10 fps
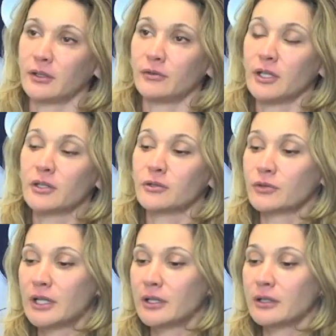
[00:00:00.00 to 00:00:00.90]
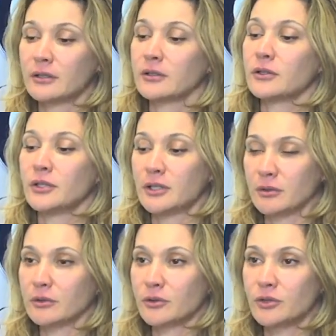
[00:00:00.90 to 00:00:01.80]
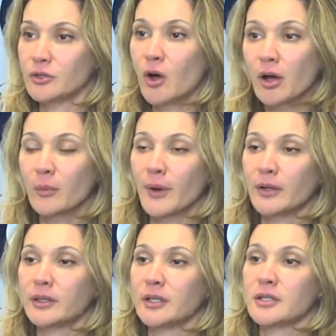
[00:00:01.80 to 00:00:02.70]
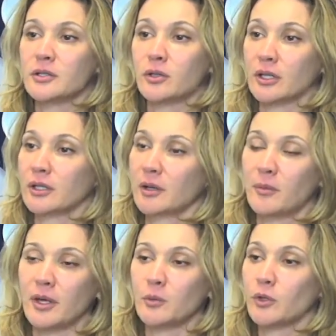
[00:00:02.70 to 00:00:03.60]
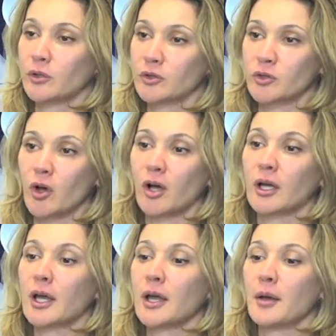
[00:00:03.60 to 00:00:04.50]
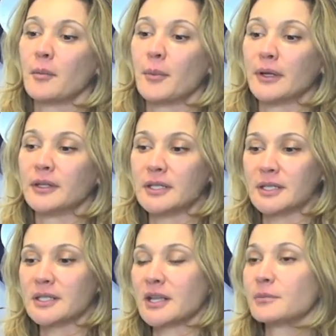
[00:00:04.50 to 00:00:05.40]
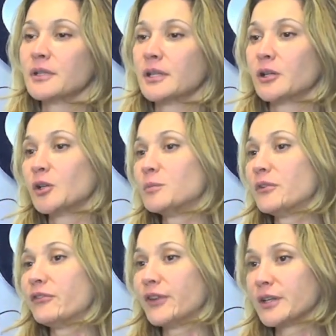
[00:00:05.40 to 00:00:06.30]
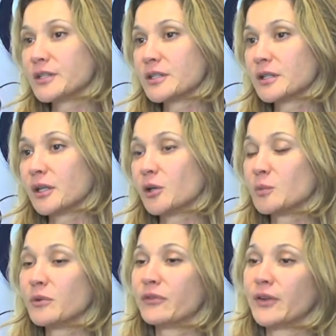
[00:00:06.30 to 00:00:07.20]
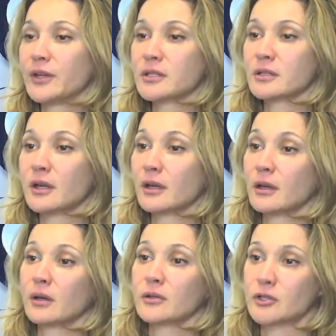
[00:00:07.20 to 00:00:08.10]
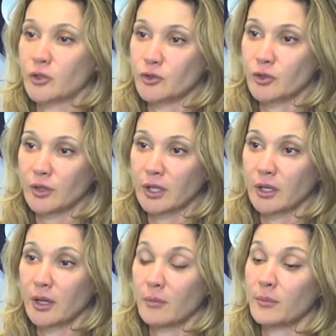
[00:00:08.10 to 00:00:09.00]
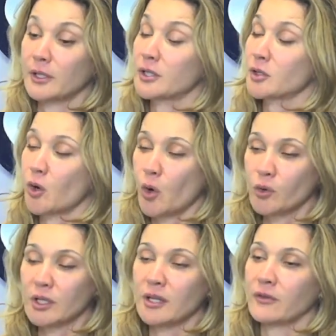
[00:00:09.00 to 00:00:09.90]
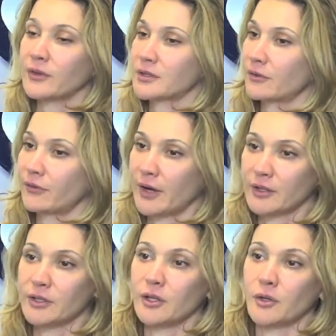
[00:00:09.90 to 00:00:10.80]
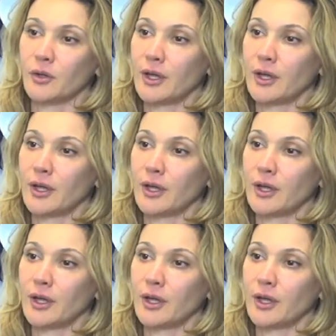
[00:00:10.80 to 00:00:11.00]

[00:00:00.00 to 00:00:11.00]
You need to read it, you need to talk about this, you can come in, we could talk, but this is something that could be fixed. It could be fixed surgically, but it's only if it's affecting your